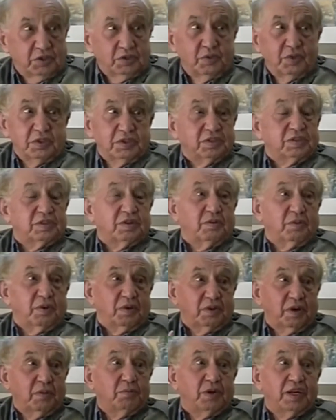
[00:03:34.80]
which was
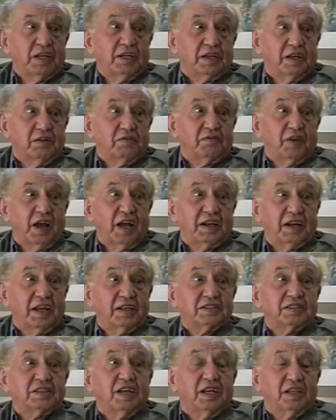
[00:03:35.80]
completely
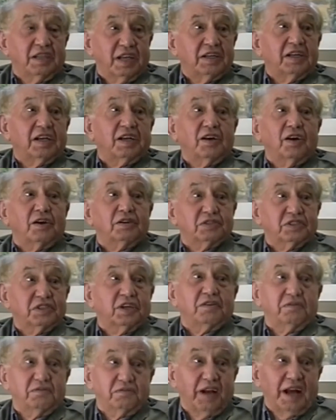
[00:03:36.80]
getting along
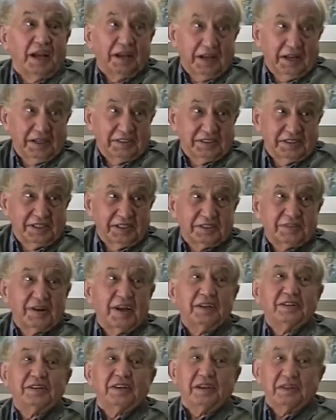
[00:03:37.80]
self-financing.
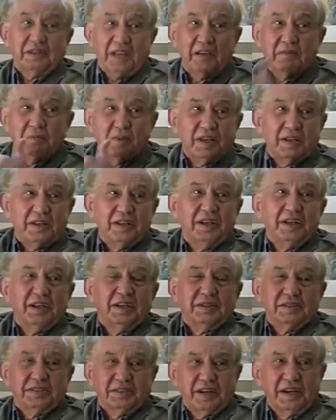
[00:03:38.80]
So by
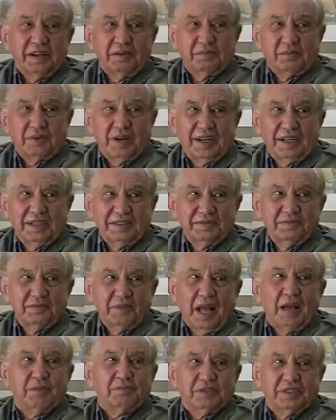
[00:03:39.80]
providing
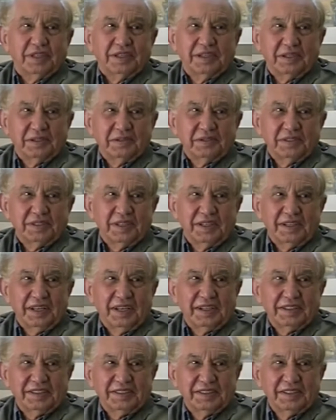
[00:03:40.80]
accommodation on the high
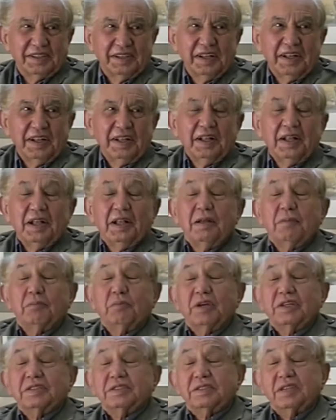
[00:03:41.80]
seas beside a
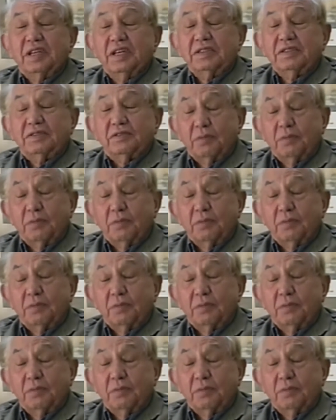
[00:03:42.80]
nuclear site.